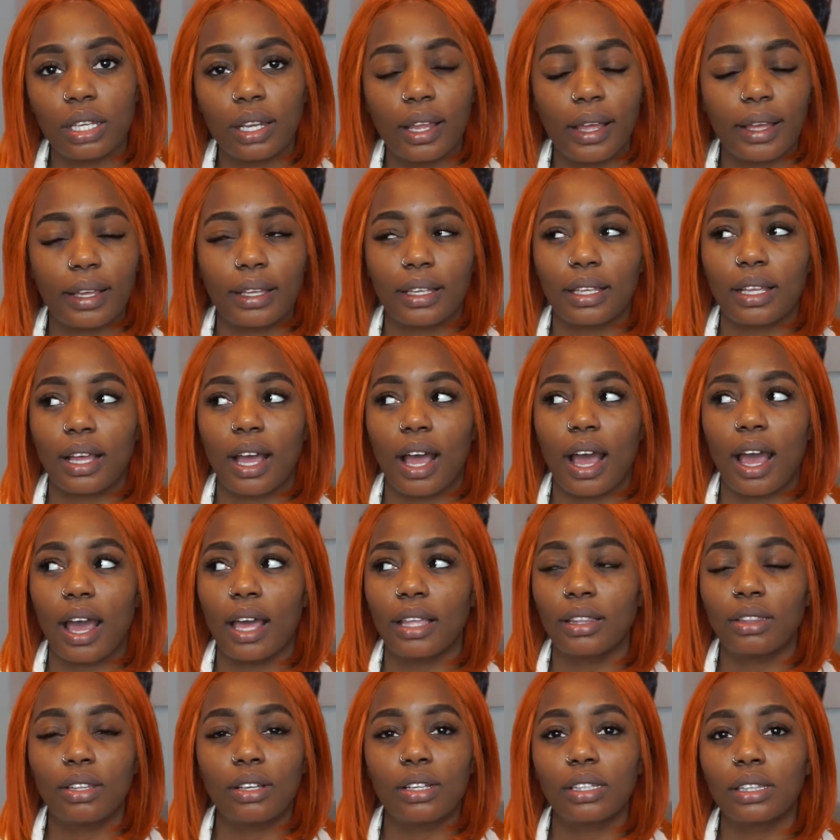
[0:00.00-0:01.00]
Like,
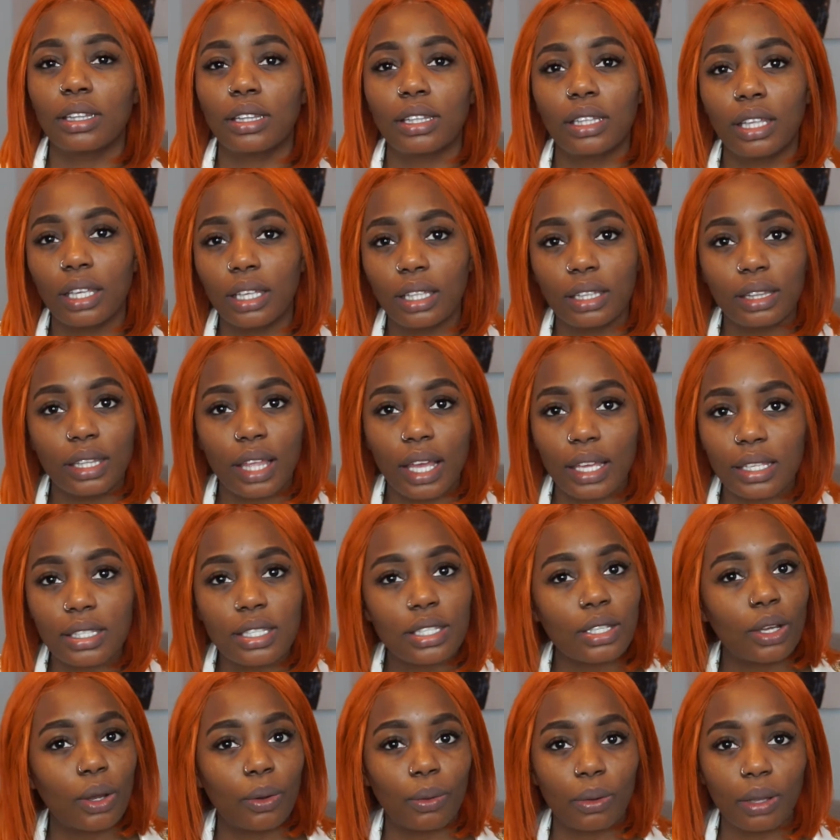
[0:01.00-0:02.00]
I don't think
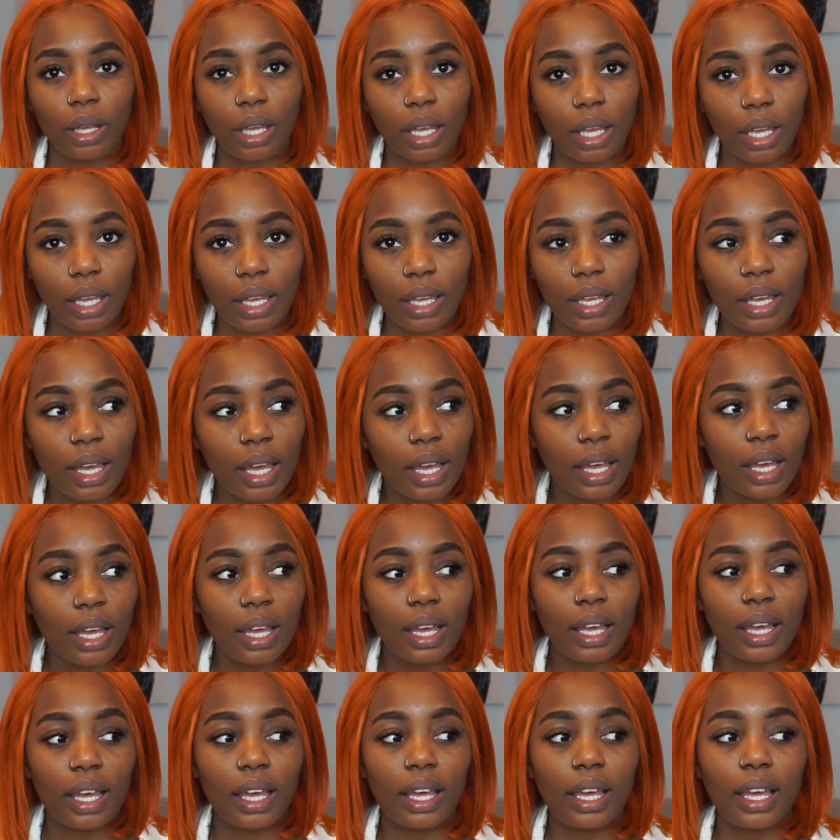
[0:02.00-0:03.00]
that's okay,
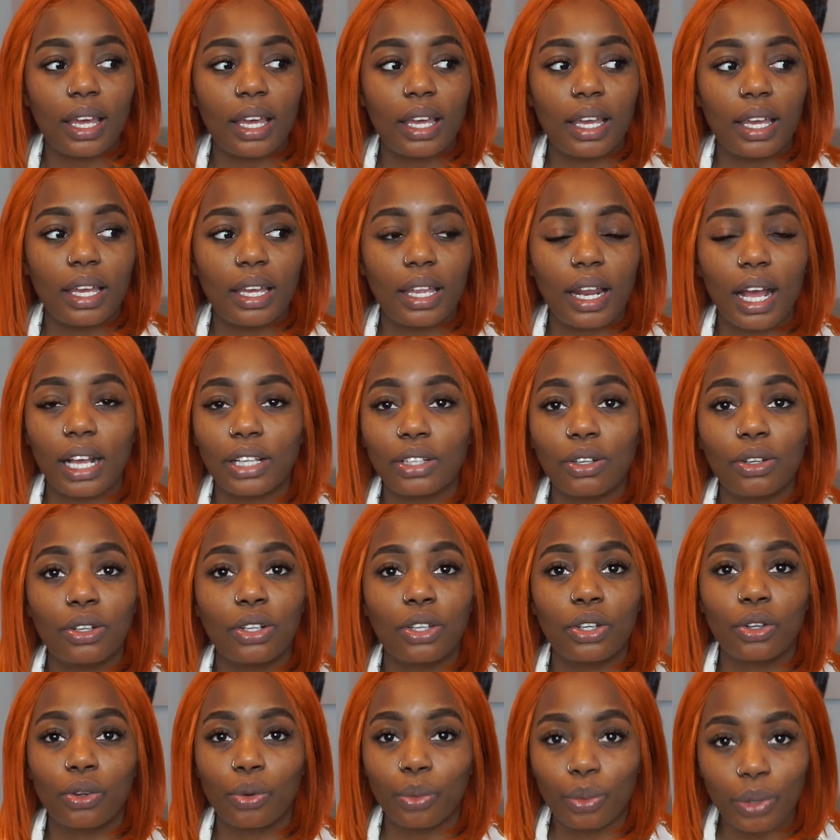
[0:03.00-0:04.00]
and I
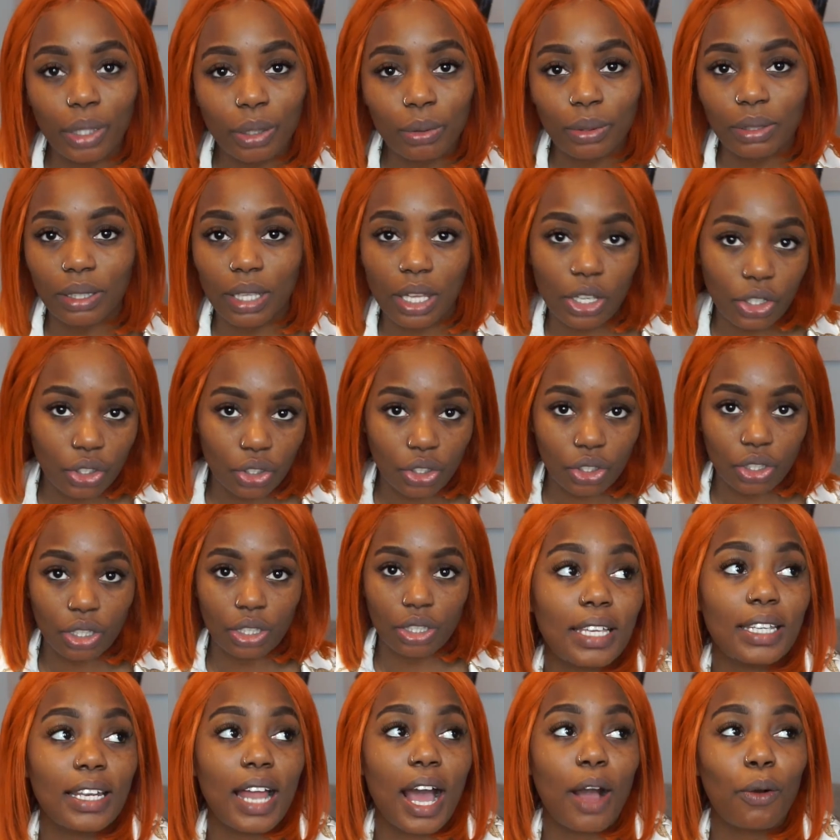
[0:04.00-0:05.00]
don't agree with that
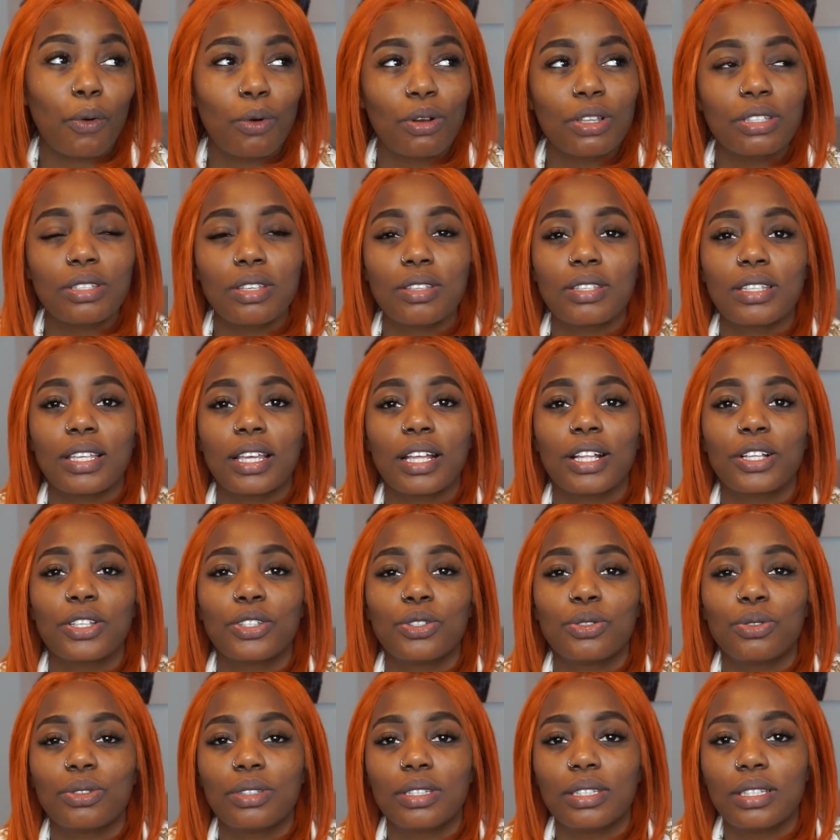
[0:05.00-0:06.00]
shit. And I want to tell
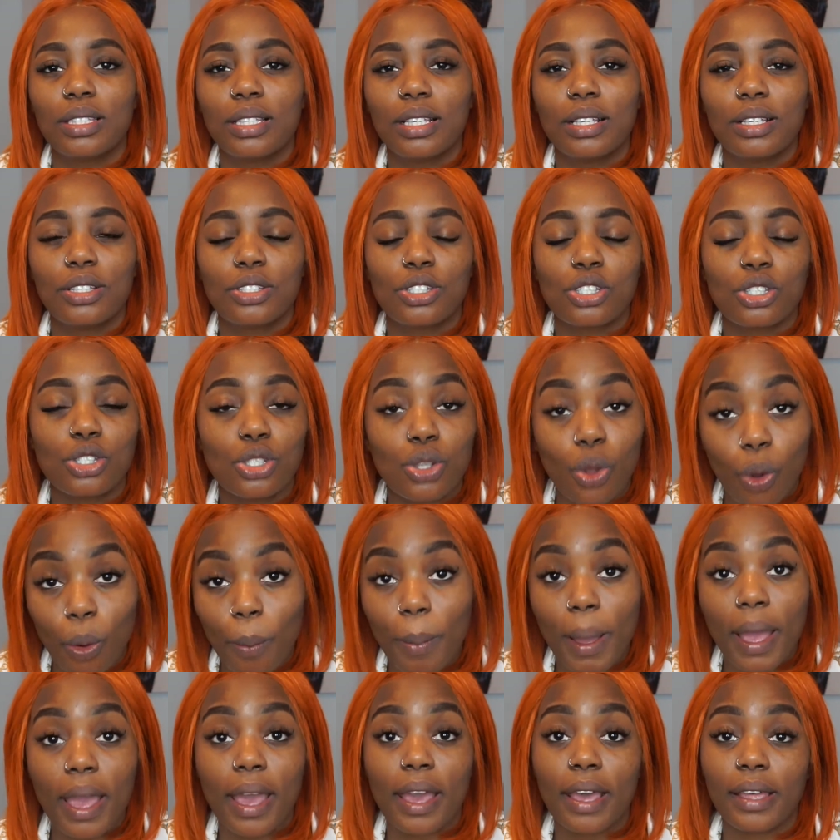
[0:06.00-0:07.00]
you
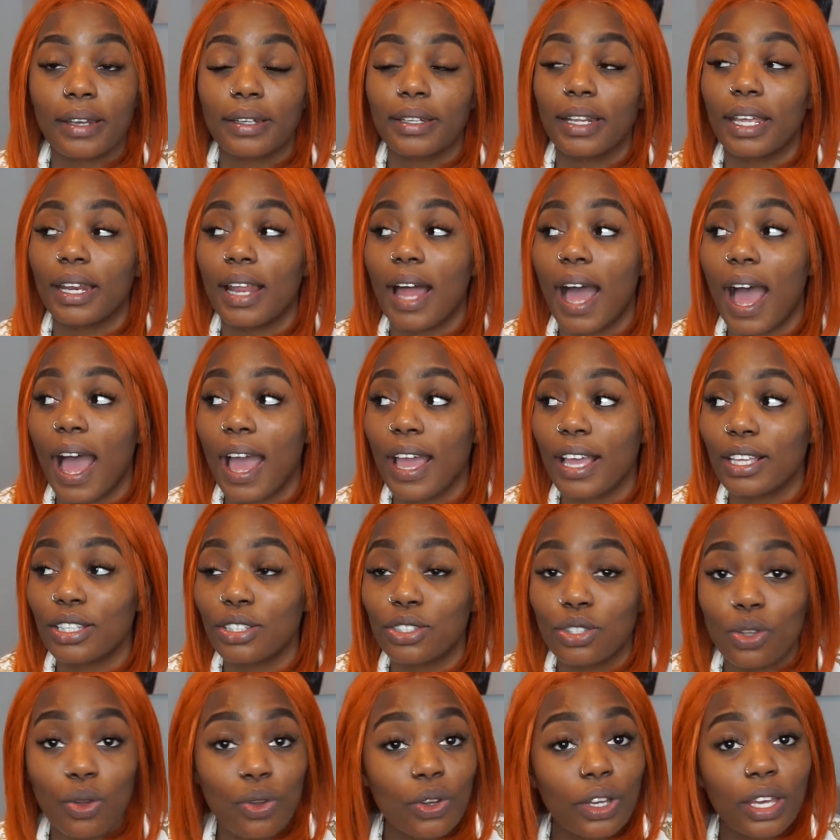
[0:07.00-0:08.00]
so bad that
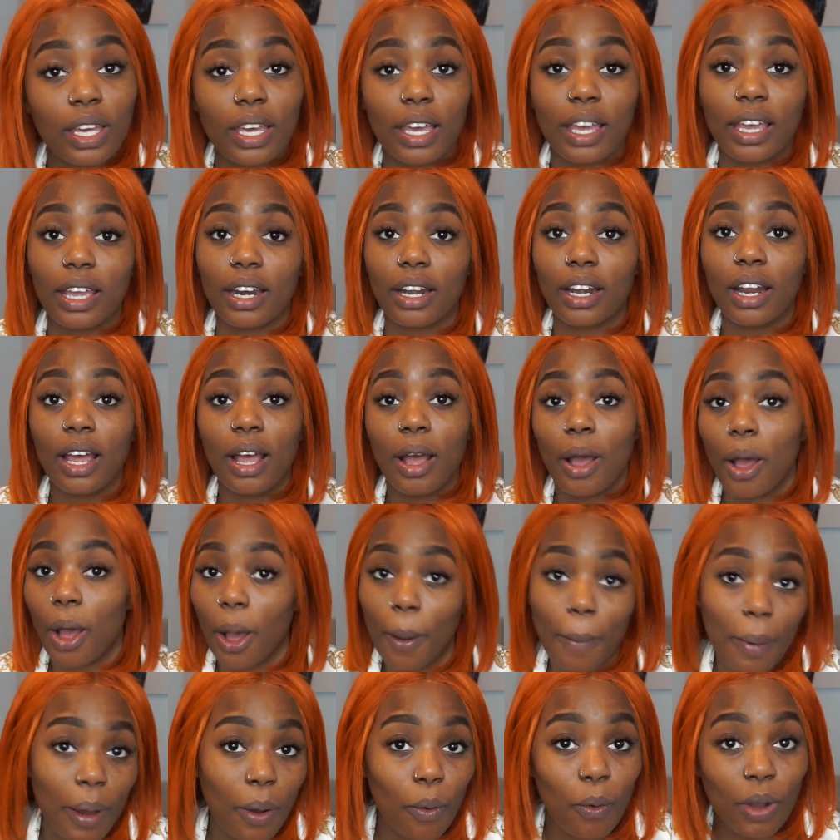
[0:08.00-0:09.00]
I don't care
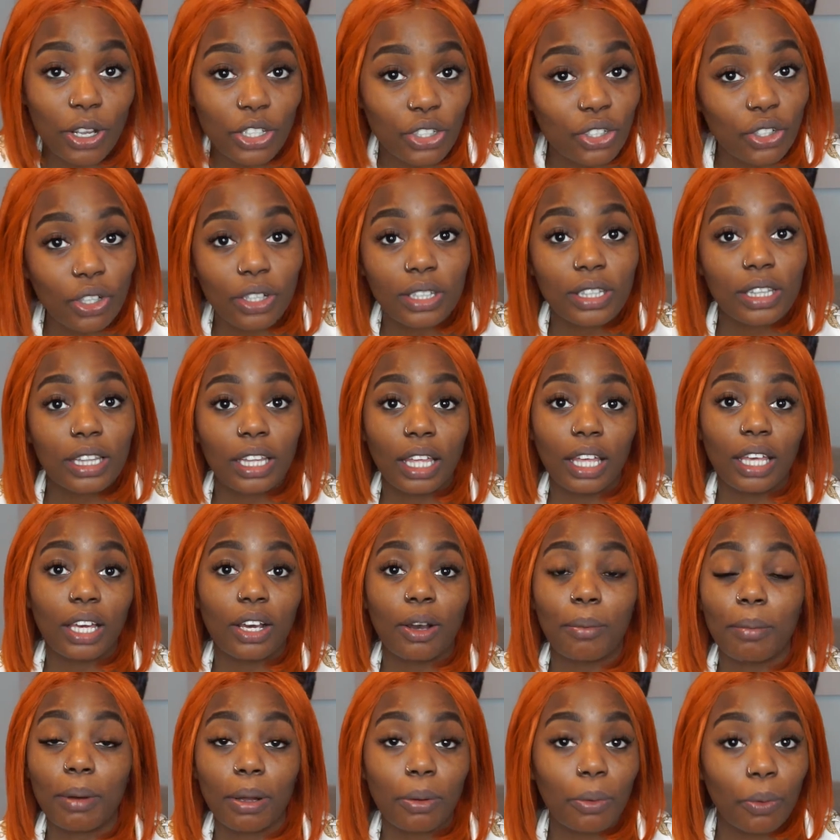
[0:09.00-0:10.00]
about what y'all
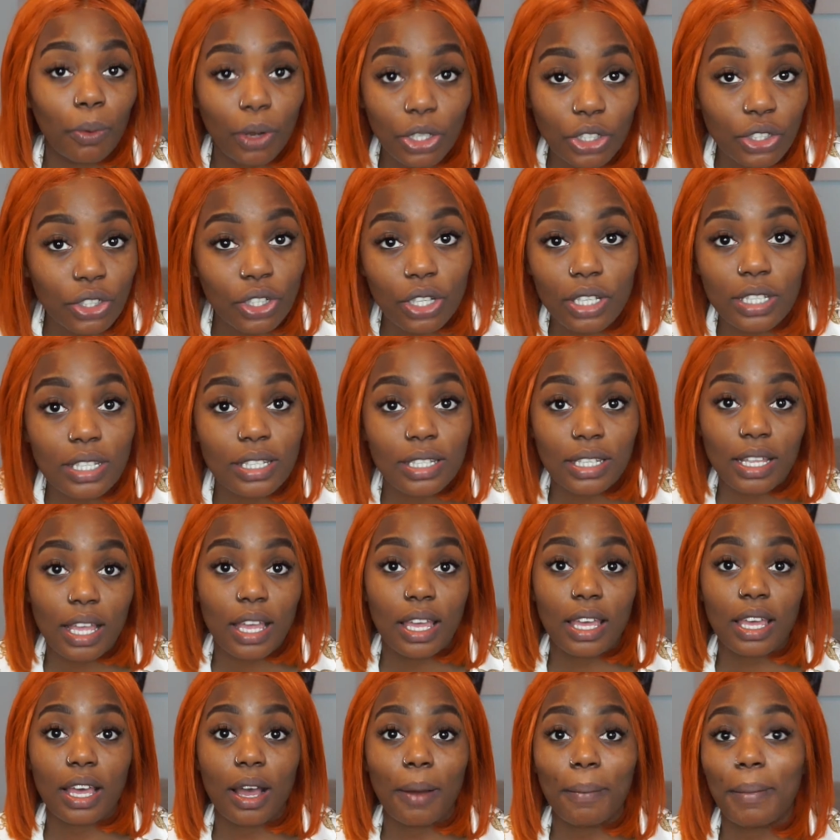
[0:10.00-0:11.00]
think, about what y'all
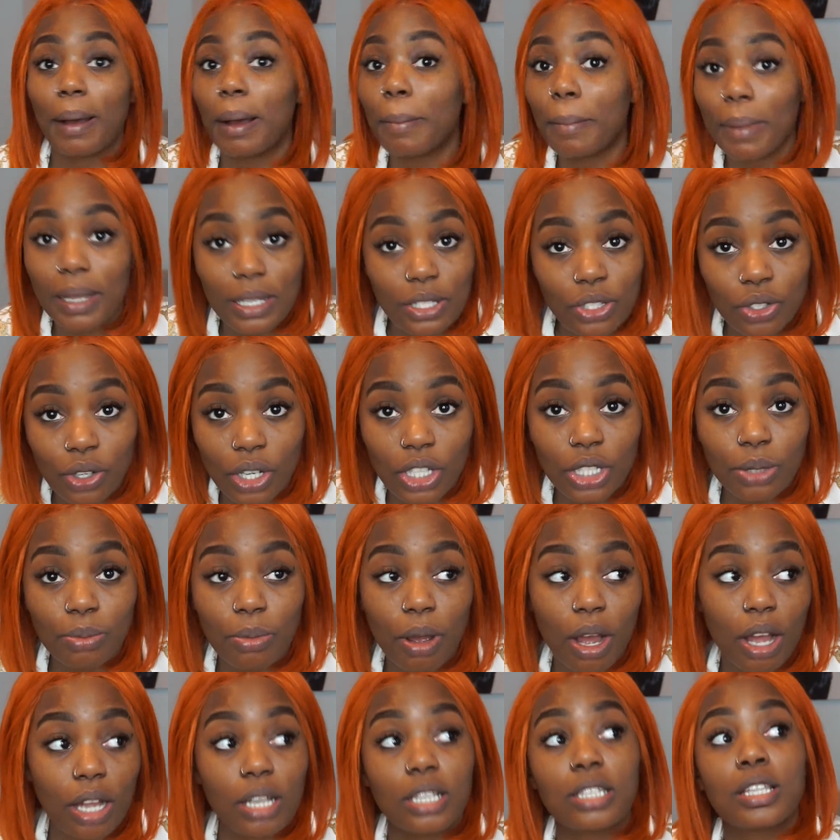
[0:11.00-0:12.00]
say about my stretch
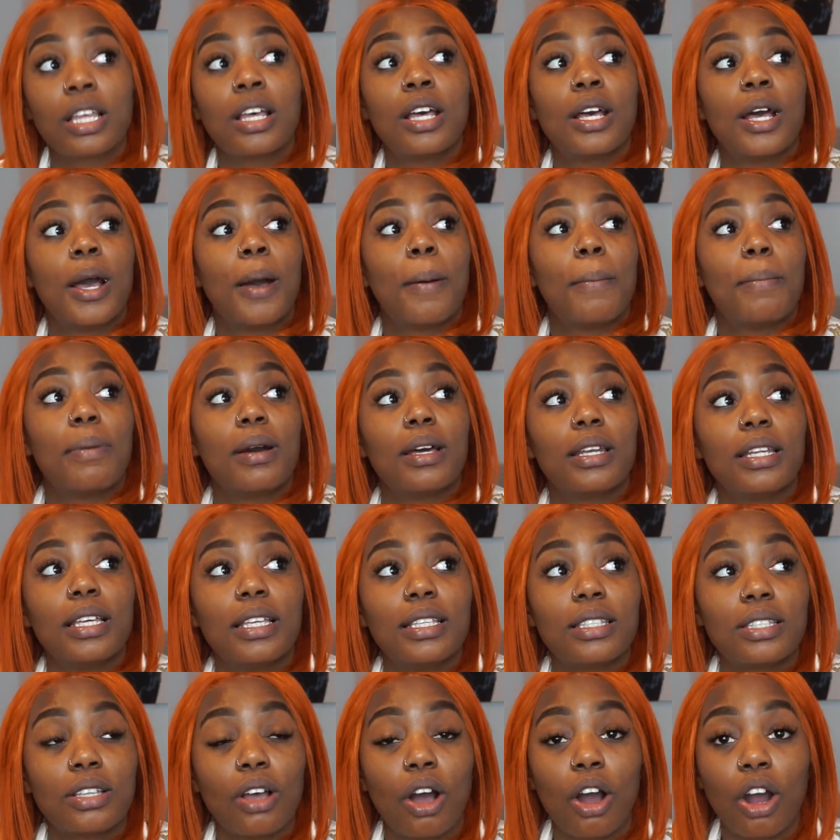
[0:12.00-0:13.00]
marks, but
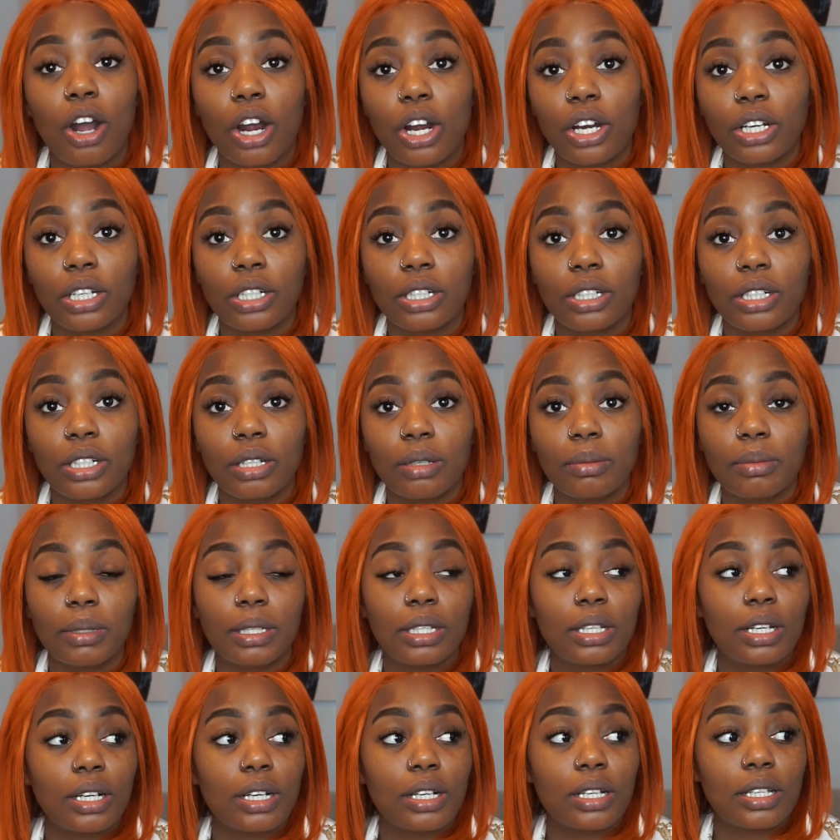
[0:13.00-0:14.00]
it's harder
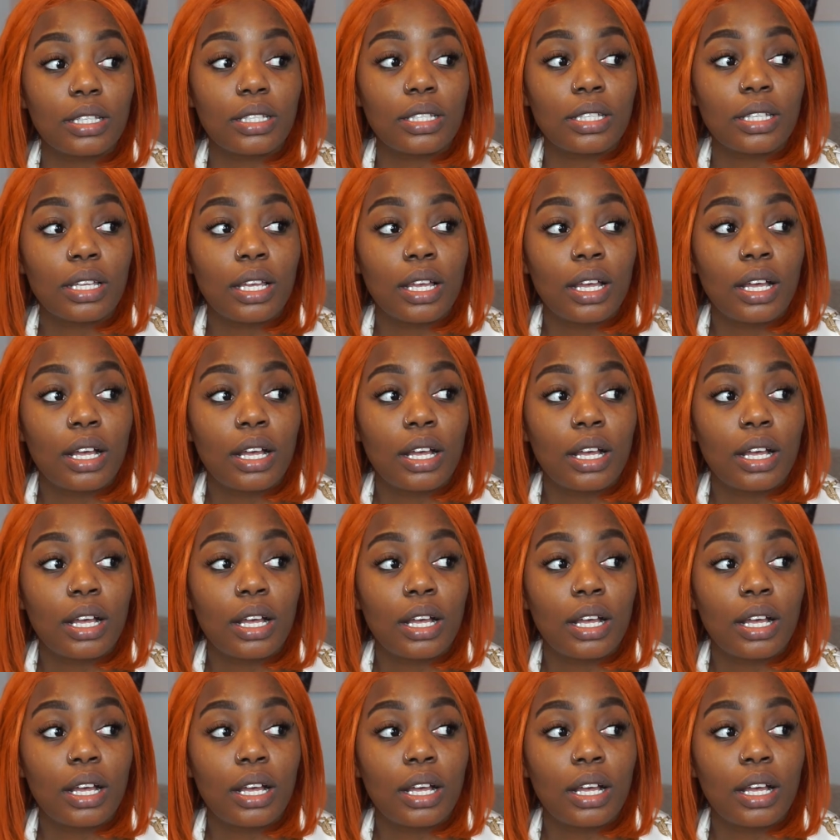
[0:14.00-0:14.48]
because